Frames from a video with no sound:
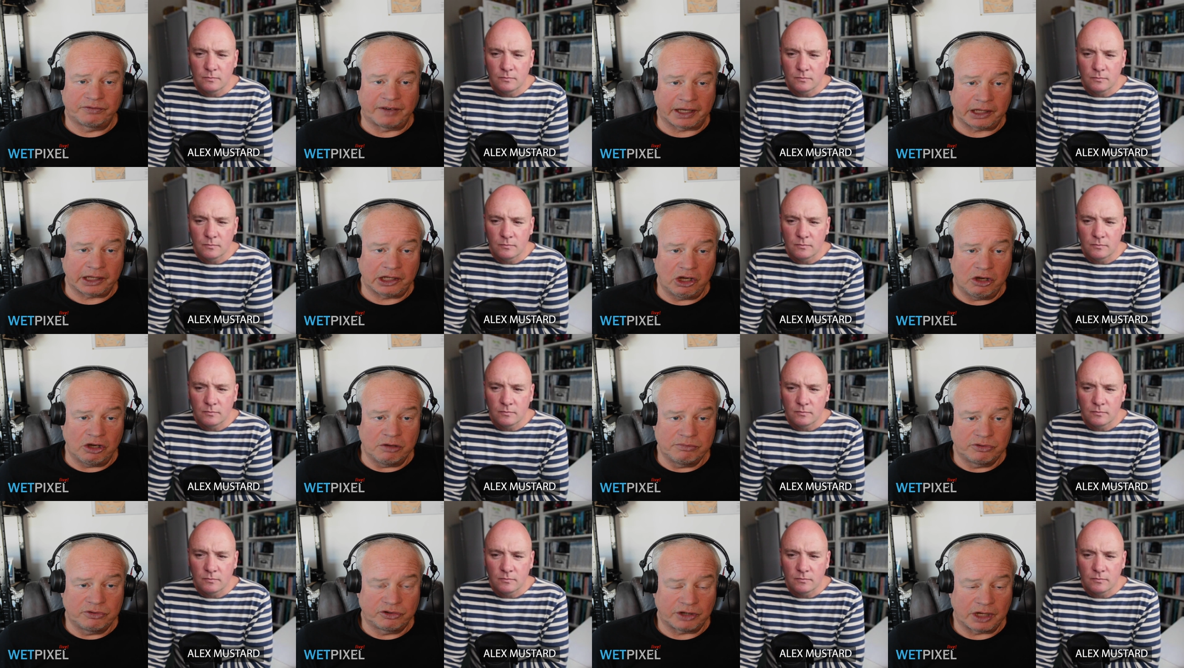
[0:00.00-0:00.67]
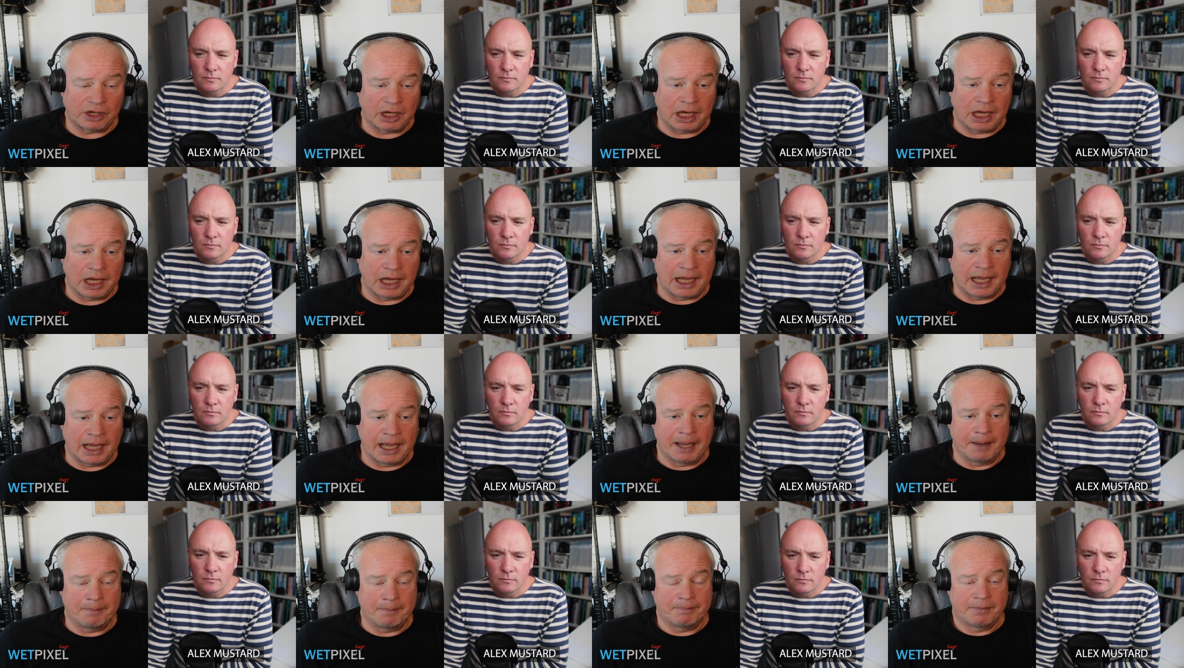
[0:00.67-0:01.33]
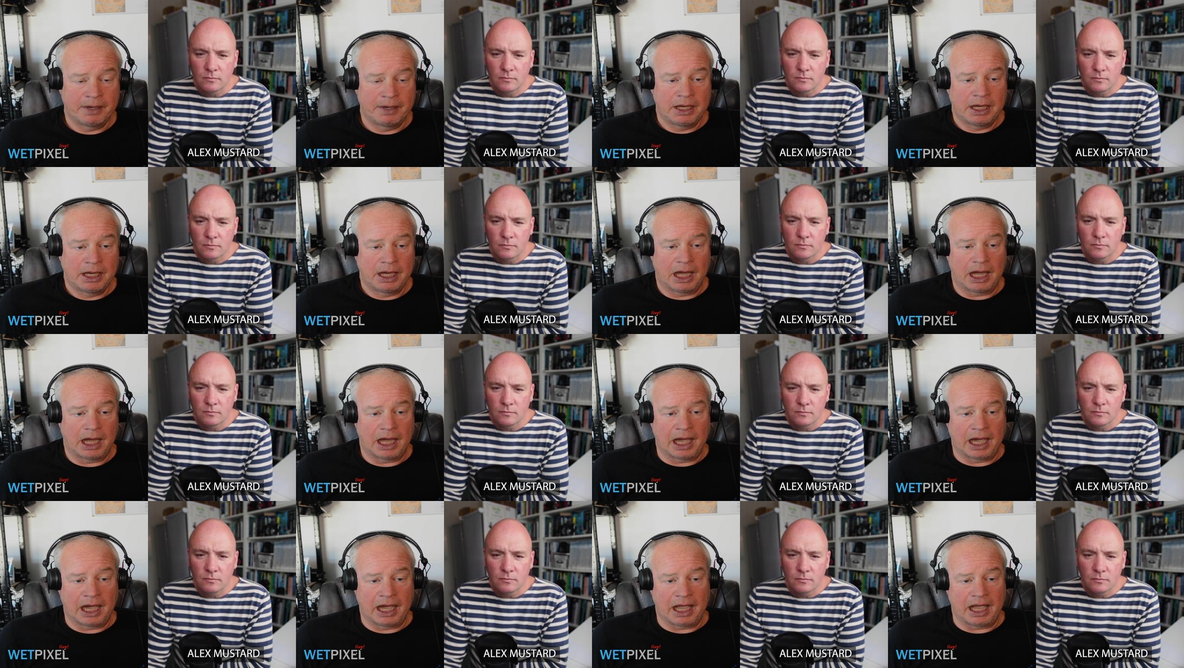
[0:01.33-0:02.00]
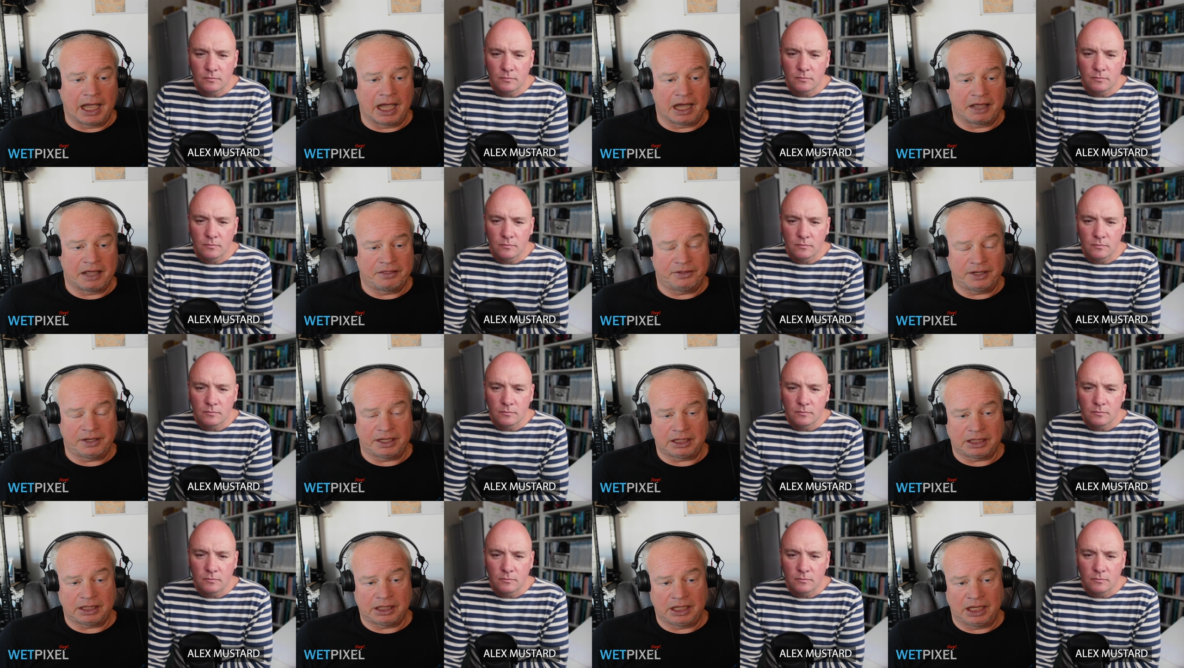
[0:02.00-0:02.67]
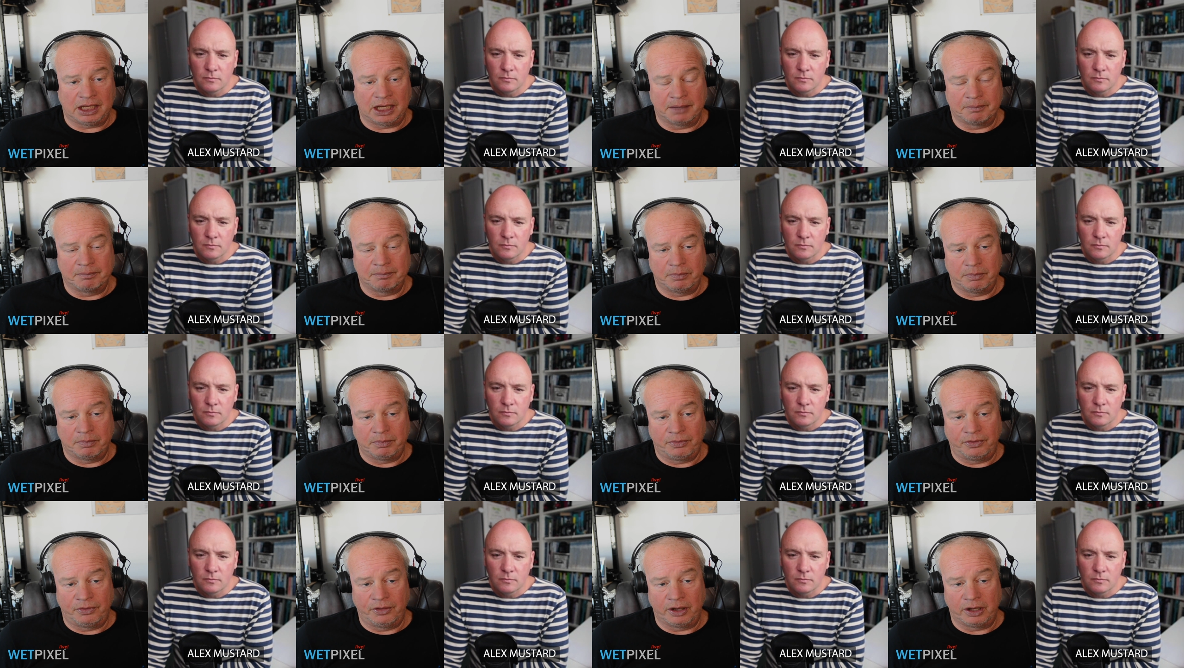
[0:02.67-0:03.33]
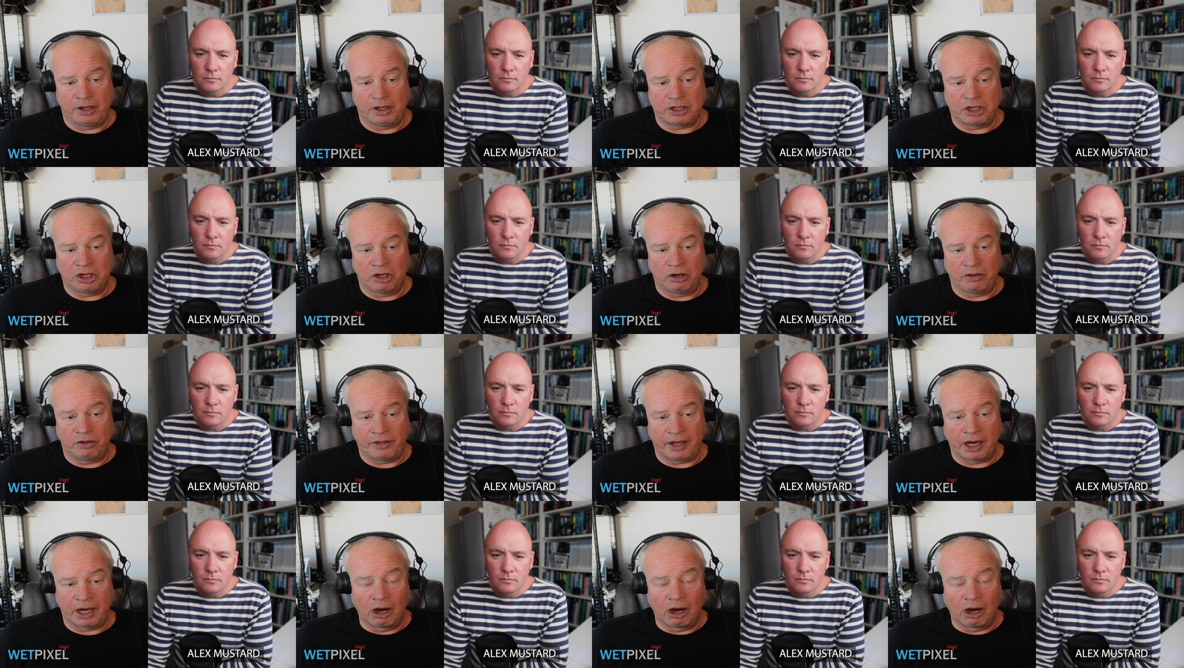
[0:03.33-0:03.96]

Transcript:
Speaker 1: vacuums. Um, I, I think um, that you know they